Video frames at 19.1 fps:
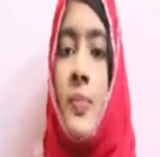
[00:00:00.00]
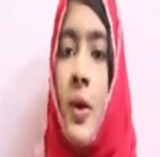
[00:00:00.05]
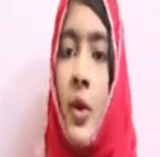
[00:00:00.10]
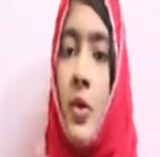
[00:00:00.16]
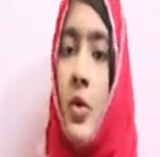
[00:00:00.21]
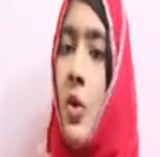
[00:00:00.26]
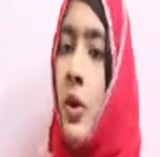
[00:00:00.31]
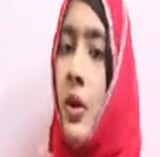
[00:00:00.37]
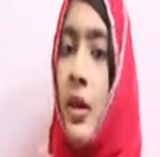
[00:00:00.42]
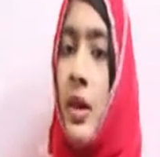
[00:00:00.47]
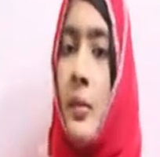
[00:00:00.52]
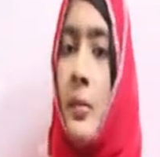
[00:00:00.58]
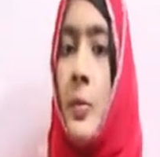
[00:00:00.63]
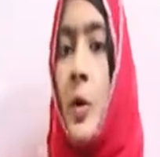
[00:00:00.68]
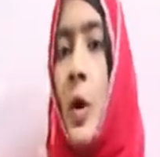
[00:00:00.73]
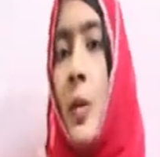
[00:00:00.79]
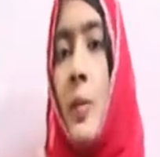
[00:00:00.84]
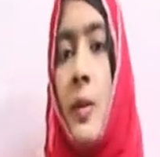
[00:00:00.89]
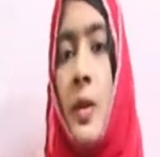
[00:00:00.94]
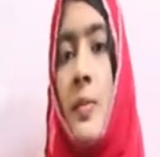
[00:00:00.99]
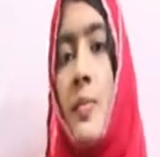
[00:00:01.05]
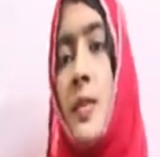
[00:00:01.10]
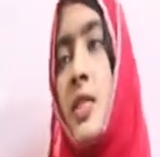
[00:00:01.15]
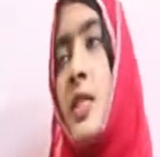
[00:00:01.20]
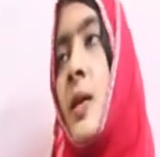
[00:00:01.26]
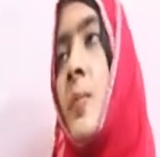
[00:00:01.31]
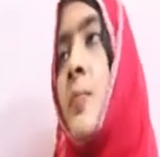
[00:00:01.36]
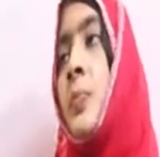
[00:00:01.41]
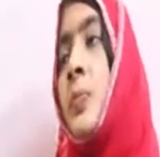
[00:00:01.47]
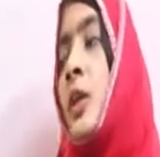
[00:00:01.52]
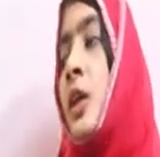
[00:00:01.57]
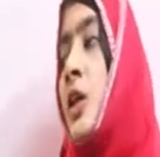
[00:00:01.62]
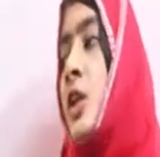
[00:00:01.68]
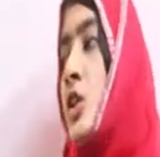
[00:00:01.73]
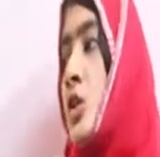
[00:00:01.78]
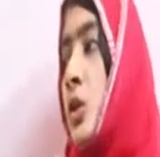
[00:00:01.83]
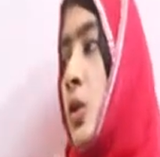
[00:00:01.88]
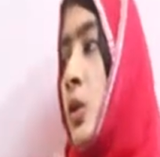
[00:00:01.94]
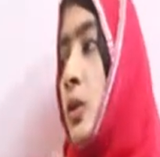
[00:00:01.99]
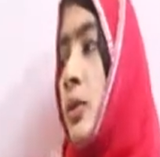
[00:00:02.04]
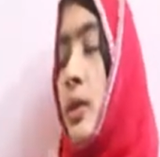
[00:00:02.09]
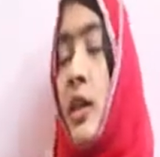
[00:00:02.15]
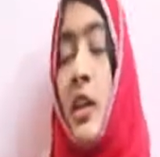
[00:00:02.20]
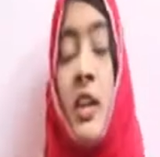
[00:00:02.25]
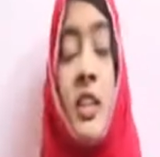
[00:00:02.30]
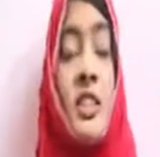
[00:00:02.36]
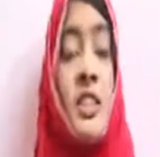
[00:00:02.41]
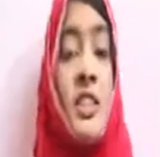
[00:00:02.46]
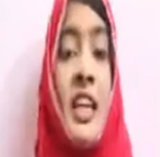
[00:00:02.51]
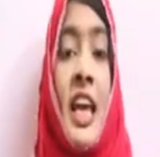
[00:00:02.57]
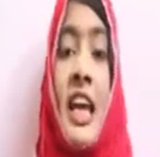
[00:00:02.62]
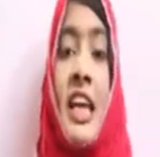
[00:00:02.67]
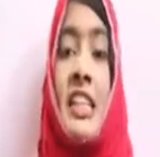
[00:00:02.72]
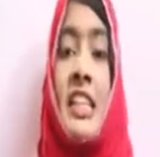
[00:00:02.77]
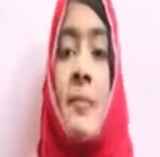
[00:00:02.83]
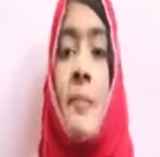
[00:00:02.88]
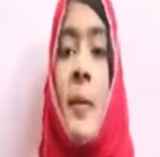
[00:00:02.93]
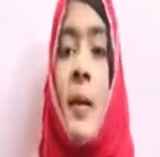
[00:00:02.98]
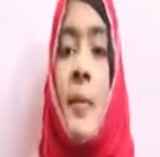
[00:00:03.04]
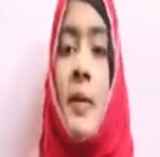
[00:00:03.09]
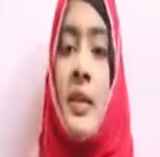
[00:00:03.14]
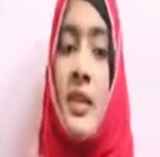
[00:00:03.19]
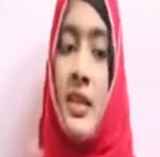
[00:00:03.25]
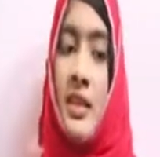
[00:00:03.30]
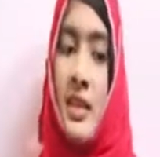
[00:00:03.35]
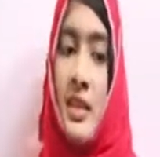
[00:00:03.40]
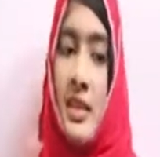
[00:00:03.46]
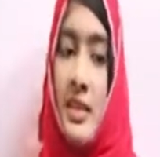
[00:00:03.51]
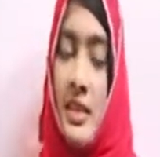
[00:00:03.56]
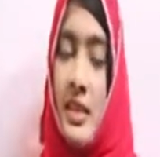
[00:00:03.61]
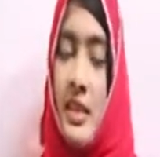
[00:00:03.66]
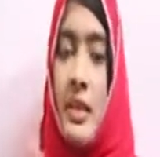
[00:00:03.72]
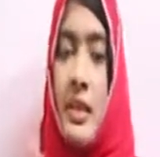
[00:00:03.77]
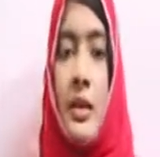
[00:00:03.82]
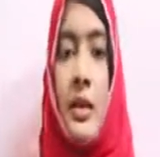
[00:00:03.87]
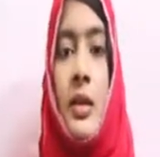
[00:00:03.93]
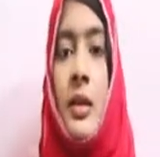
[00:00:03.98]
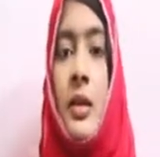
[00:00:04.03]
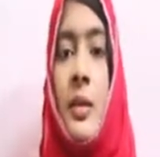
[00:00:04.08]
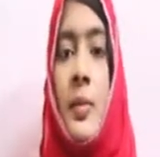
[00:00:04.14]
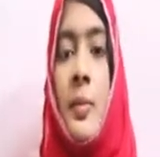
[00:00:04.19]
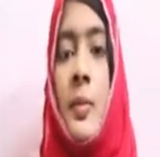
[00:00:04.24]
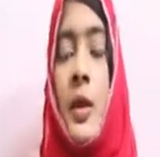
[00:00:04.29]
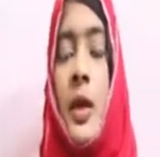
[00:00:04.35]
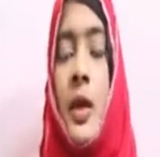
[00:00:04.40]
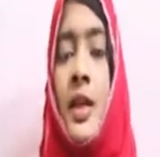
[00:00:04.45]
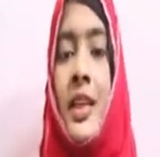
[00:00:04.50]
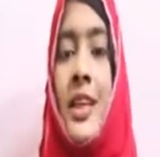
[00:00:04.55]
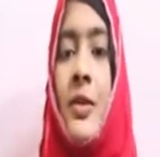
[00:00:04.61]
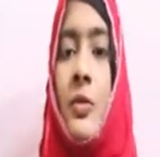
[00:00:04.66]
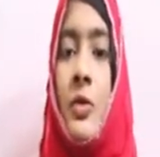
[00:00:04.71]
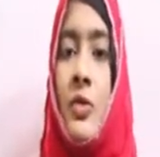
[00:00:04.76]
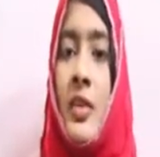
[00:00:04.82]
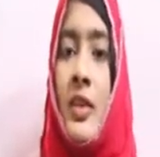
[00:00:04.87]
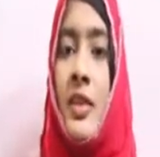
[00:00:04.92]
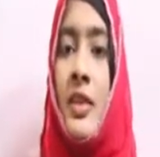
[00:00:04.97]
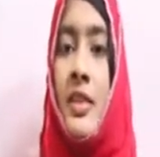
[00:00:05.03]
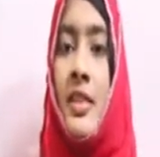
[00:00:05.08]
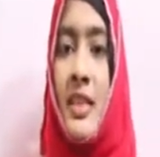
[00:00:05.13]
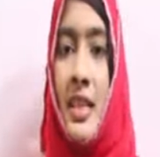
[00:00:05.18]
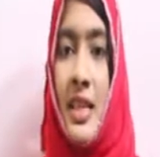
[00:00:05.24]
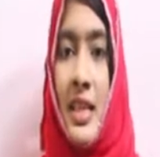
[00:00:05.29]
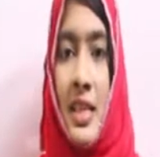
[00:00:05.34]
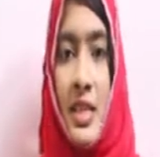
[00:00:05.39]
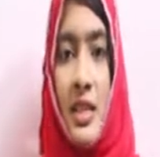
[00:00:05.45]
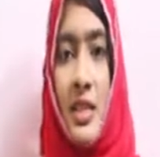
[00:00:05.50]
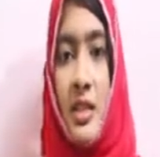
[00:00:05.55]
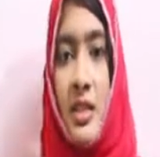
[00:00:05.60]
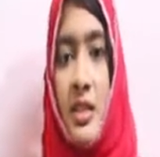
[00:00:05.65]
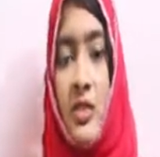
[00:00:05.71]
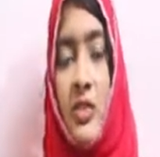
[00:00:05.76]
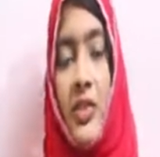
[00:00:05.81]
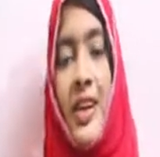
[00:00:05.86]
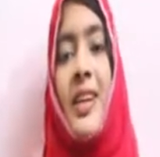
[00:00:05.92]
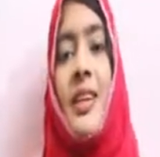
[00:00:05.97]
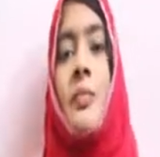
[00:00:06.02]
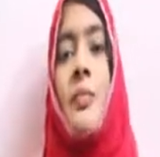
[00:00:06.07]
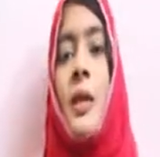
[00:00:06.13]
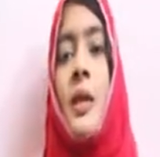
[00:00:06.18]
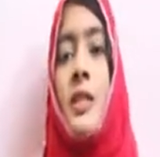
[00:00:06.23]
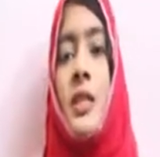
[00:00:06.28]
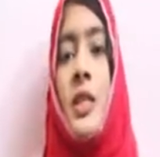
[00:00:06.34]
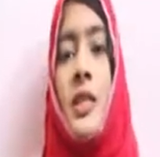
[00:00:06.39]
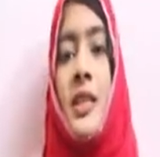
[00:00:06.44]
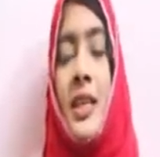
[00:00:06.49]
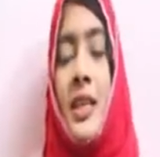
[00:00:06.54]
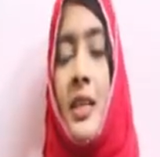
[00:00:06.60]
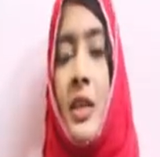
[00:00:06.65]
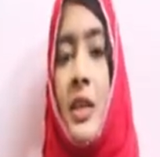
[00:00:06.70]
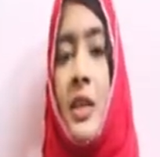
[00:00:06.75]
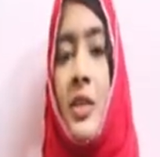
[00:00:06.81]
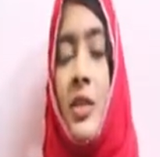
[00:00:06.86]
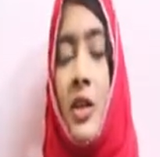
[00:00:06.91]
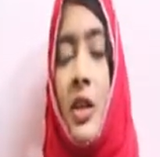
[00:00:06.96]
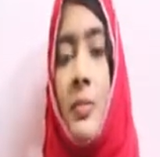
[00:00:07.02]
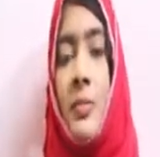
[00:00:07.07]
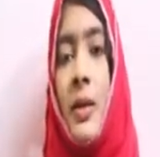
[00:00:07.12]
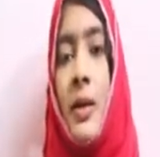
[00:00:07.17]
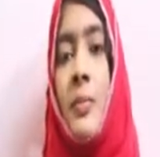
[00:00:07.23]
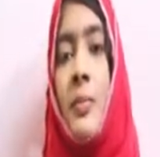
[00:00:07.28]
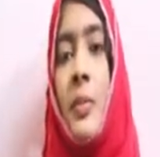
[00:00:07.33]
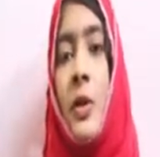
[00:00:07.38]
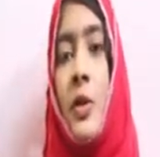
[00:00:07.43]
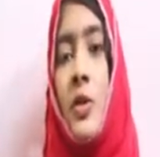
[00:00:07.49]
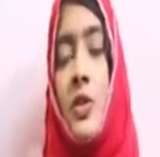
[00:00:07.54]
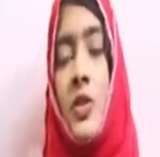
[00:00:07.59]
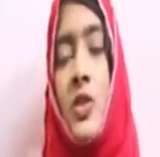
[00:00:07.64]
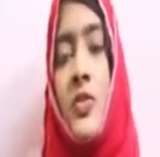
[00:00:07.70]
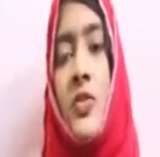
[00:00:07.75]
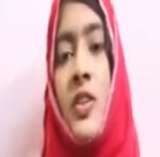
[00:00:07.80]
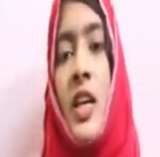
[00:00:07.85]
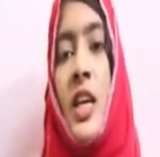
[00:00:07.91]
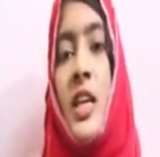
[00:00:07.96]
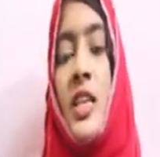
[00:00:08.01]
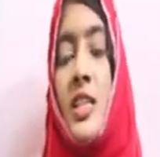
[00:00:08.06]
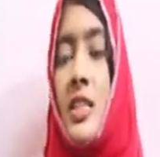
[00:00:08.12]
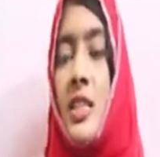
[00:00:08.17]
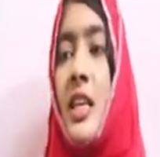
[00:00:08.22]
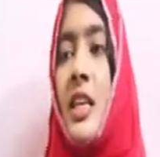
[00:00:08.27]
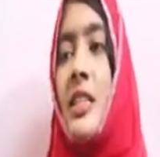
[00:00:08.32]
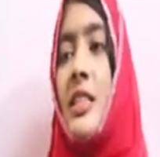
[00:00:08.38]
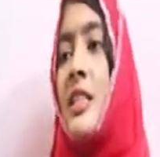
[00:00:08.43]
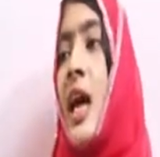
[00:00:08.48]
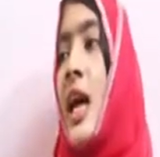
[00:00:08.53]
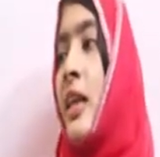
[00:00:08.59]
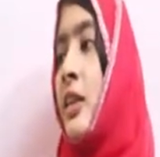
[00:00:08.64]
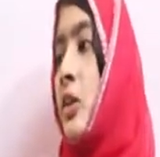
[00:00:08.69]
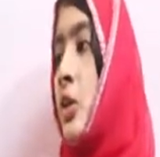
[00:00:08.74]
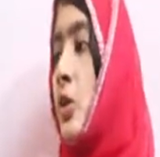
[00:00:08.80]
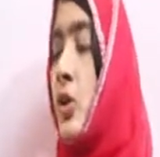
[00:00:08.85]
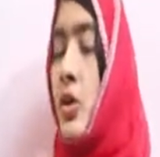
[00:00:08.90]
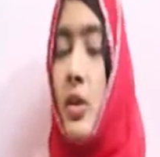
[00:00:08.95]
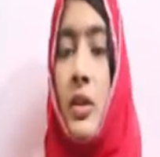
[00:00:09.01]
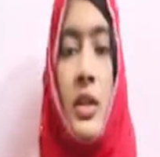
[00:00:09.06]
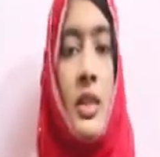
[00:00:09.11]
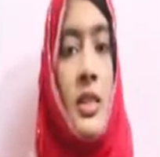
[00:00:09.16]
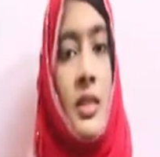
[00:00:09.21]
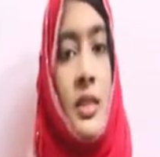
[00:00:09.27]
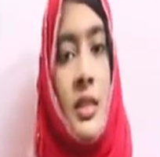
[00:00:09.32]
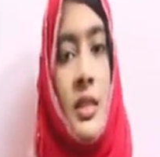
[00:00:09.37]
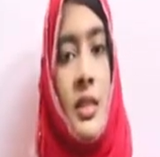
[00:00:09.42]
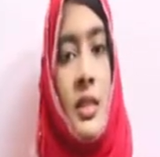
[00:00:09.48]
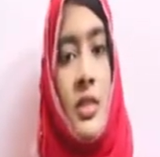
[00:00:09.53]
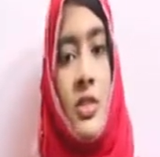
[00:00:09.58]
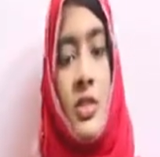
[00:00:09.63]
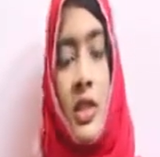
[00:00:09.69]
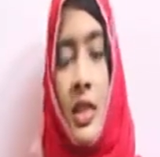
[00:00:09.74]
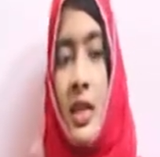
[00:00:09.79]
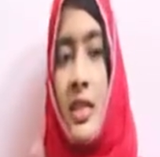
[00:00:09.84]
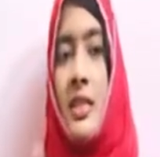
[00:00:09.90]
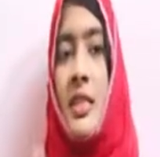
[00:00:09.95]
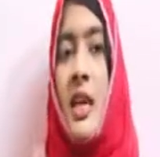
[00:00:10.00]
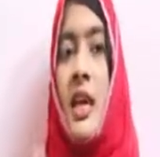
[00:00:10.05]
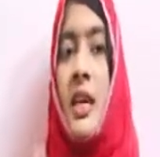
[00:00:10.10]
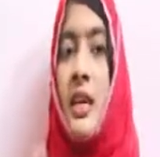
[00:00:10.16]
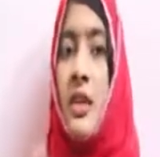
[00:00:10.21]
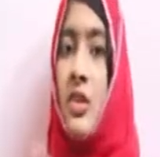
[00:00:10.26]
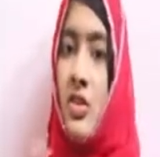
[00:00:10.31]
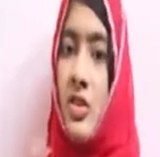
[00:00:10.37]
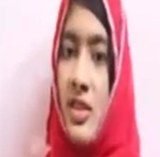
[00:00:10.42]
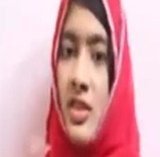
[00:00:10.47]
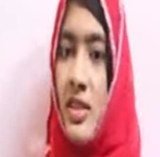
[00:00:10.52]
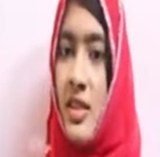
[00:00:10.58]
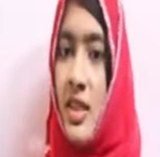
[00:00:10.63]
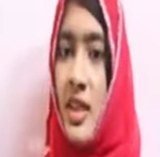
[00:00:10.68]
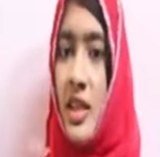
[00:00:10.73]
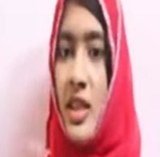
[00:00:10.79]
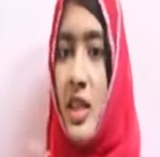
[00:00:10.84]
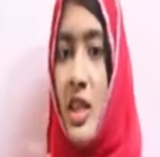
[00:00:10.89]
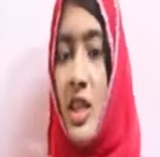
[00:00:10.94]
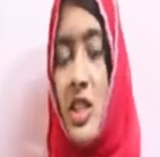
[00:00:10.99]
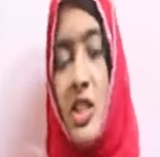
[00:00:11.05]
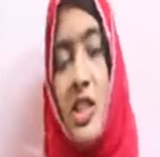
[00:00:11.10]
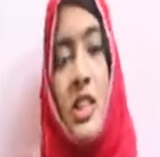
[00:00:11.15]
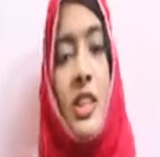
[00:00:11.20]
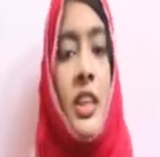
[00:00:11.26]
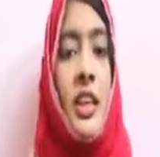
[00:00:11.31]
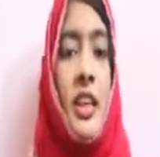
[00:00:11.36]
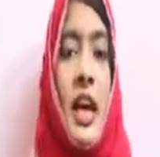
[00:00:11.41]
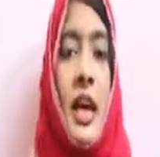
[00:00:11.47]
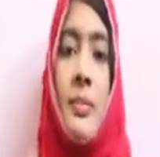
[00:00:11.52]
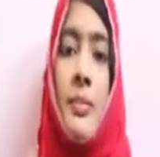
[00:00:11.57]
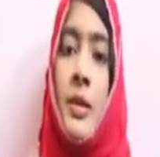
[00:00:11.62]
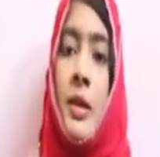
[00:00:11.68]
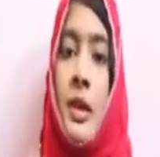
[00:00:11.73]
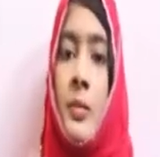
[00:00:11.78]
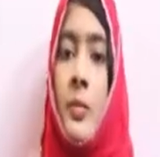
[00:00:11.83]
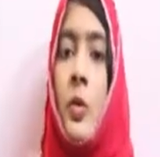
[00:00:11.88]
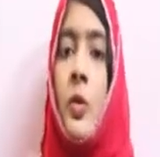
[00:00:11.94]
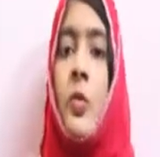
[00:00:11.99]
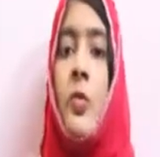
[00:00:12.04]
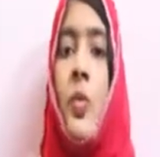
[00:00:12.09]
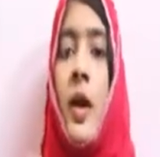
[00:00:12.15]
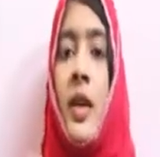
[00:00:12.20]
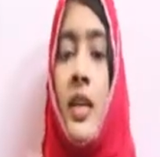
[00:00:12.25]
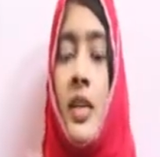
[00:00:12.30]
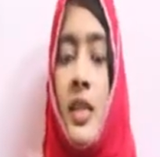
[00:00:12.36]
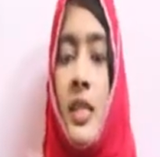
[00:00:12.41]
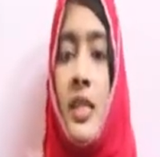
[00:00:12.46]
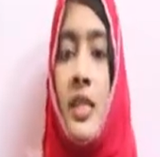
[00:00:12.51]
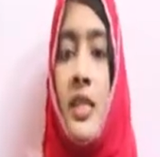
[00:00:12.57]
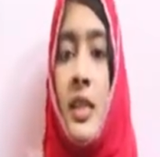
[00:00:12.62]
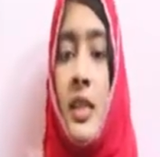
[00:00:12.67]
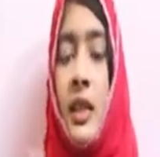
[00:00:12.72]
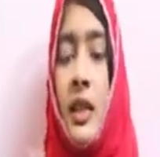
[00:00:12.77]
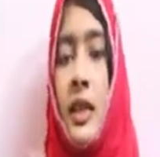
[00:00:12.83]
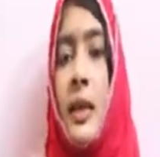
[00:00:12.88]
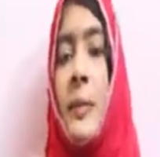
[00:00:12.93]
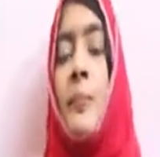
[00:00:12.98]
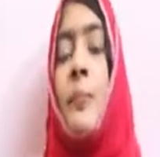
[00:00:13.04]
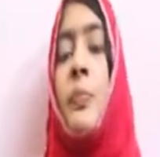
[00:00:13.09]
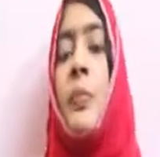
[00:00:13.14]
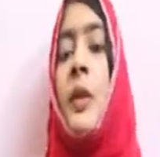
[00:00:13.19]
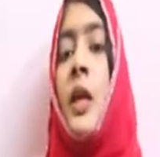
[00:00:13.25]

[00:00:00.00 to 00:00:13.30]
periodontal problems. So the stains may be the reason the individual seeks treatment, the dental treatment, because of stains. And though these strains are intrinsic in nature, they can be removed very easily.